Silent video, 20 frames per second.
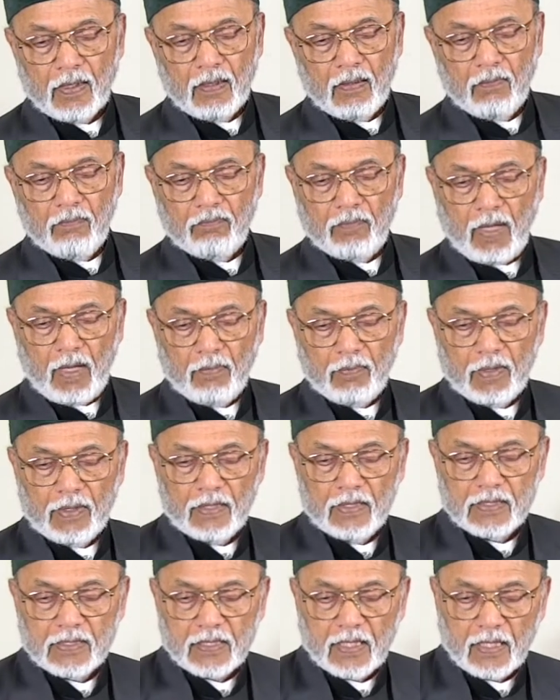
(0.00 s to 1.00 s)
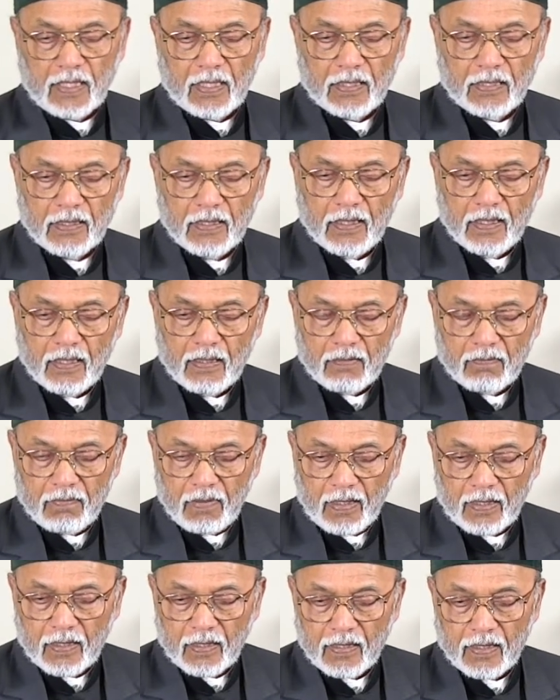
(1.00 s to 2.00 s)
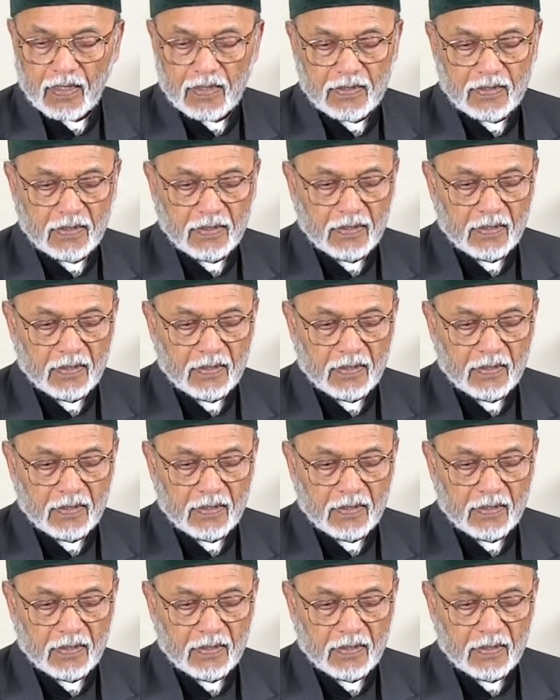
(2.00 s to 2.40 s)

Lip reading: Mehmed II, recognizing